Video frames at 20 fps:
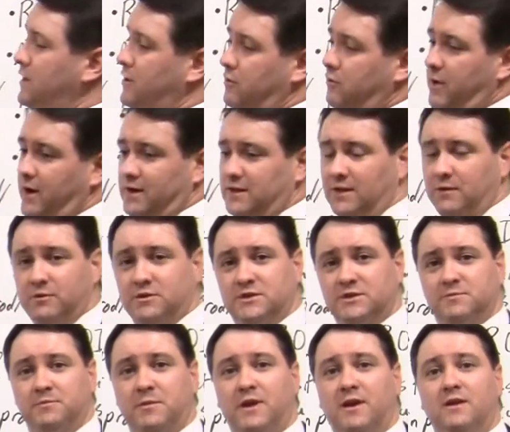it indirectly,
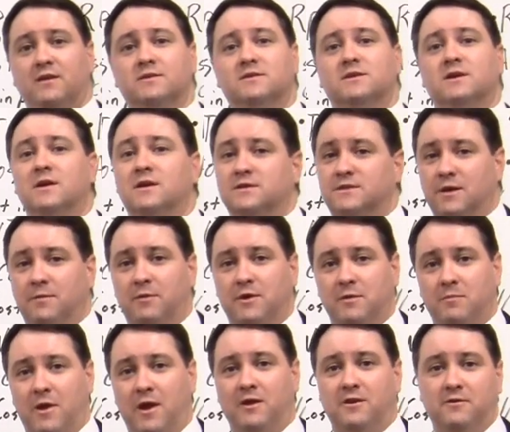which just means
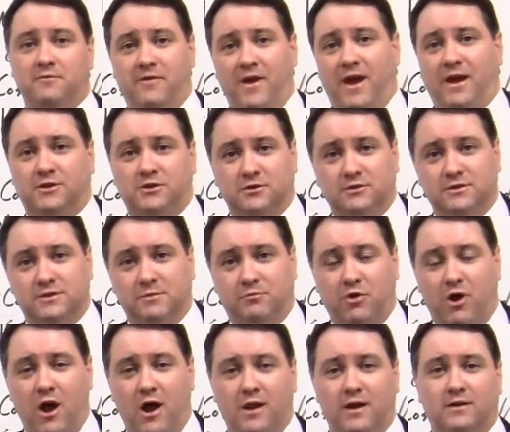somebody manufactures the
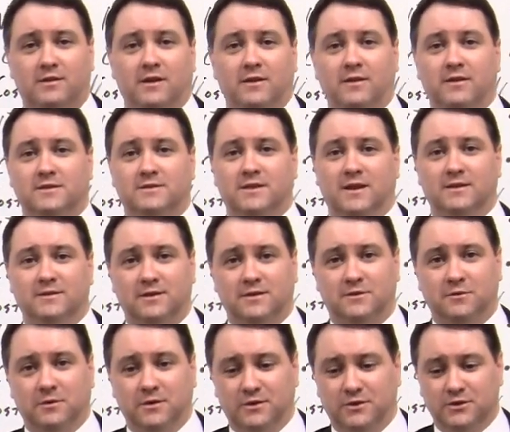product and then sells
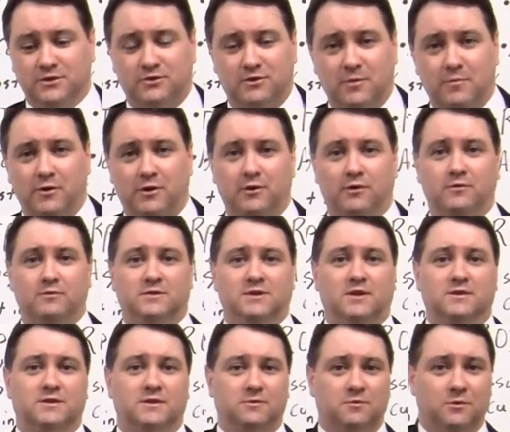it to a distributor who
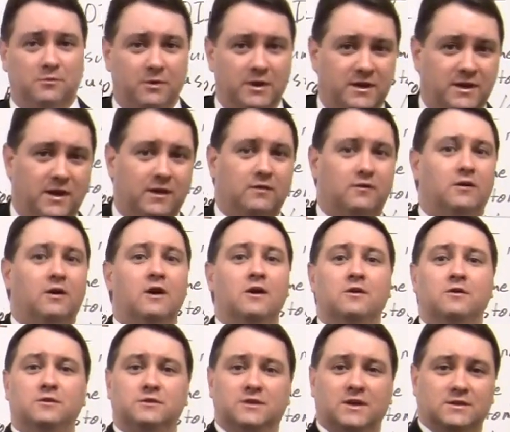sells it to a retailer
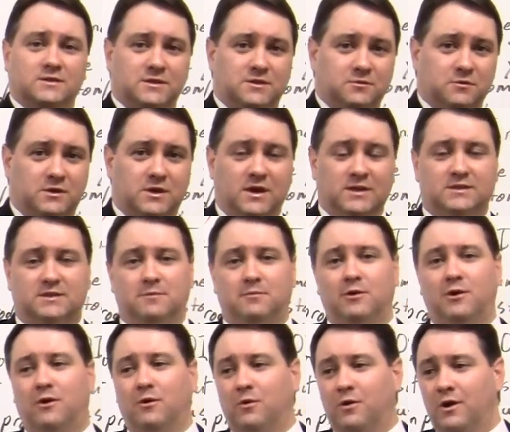who sells it to a
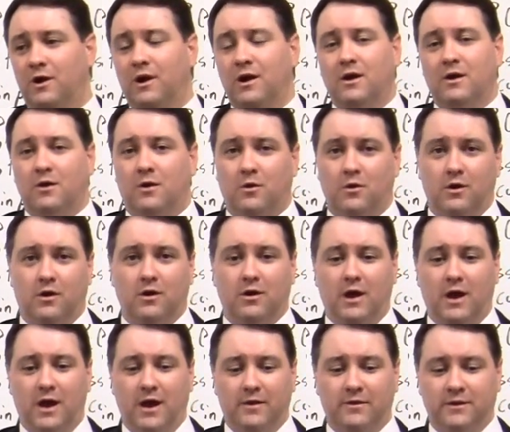customer, or,
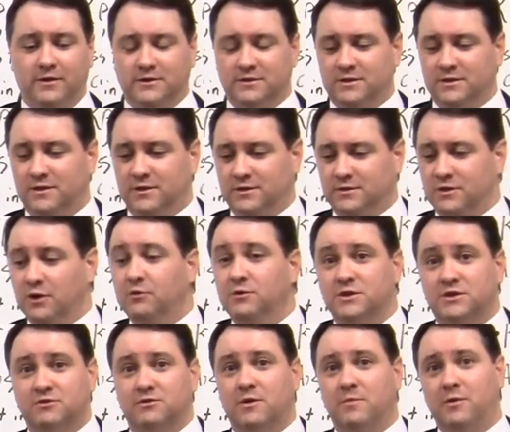or uh, there's, there's no
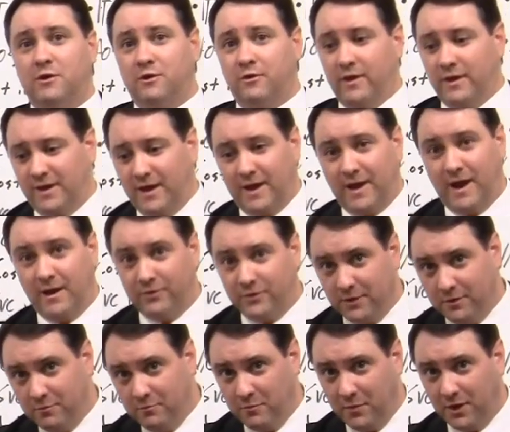distributor, they take
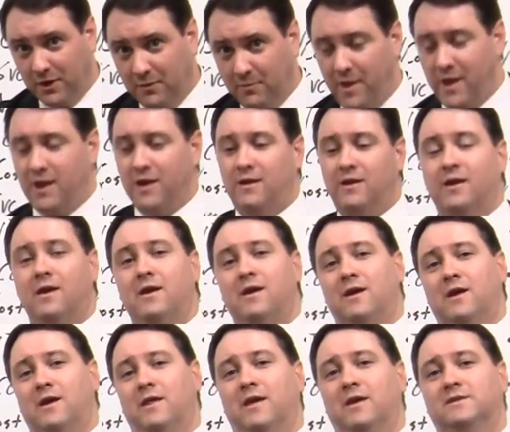out the middleman
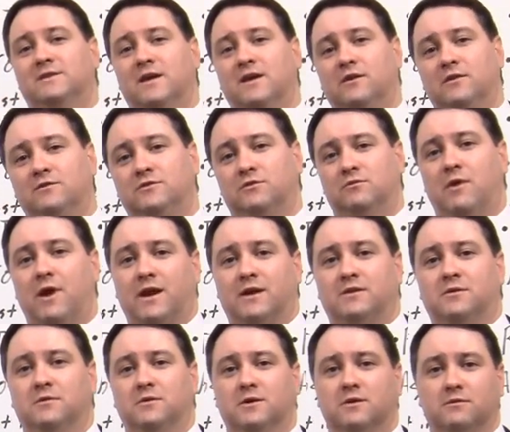and they sell
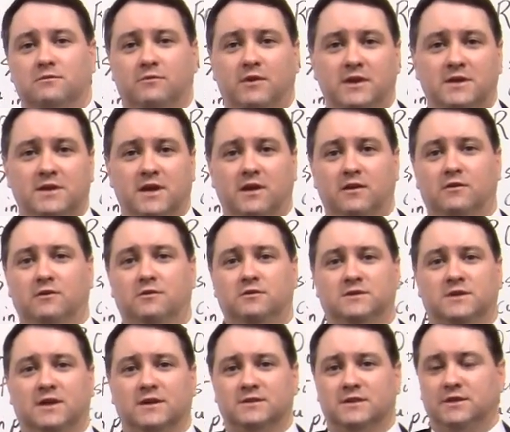direct to a retailer
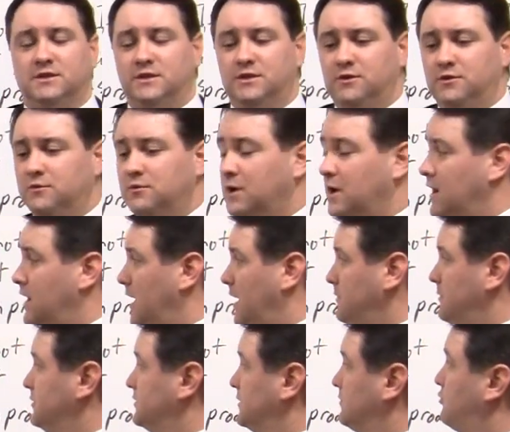who sells it to you.
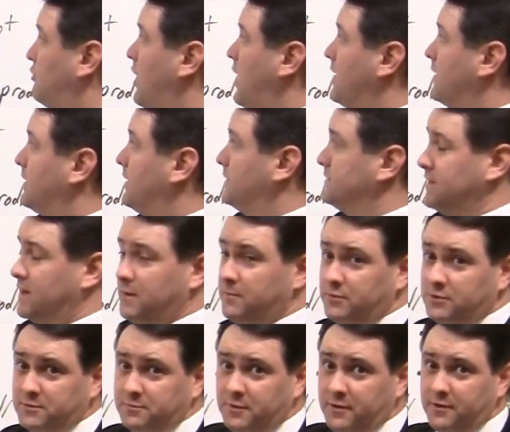I'm using product
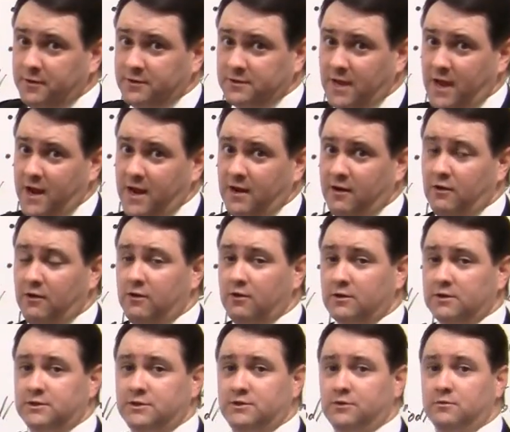examples, but there's
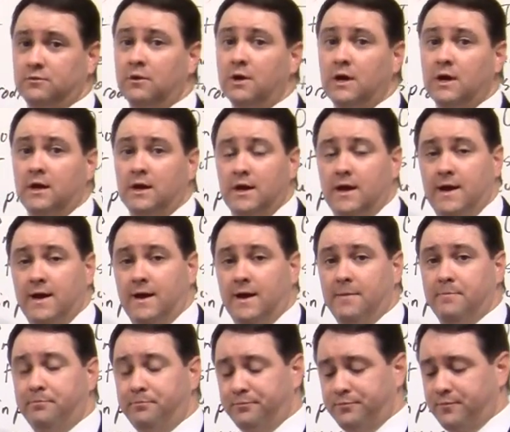analogs to
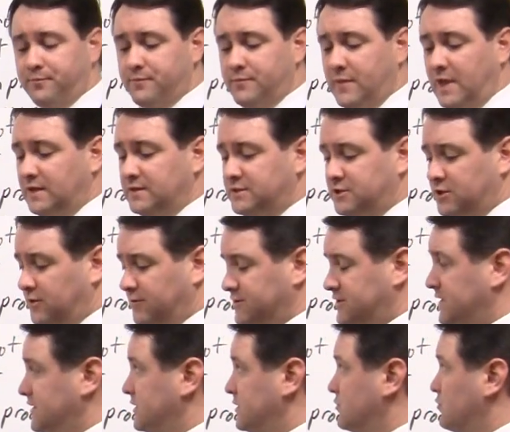uh,
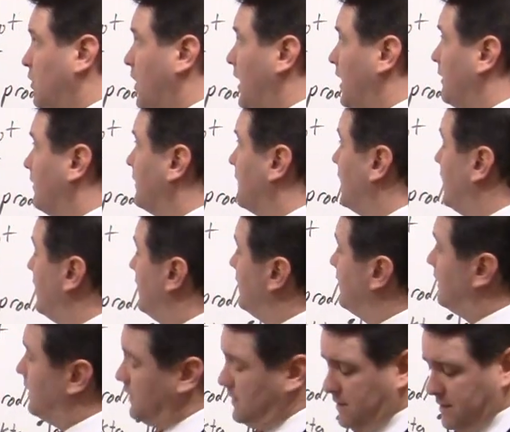services as well.
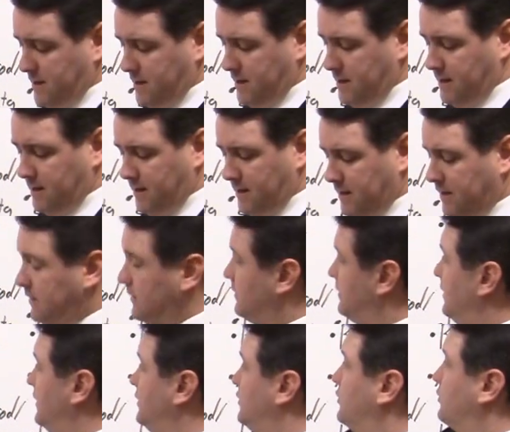And,
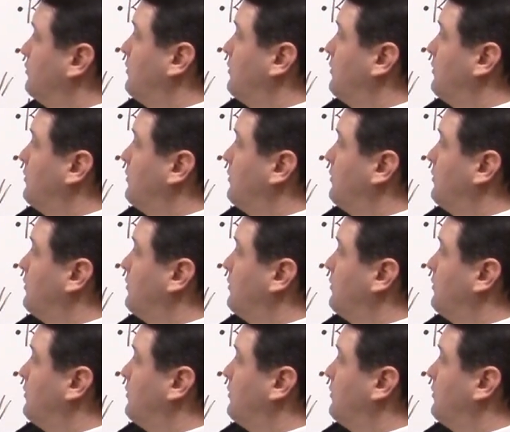and the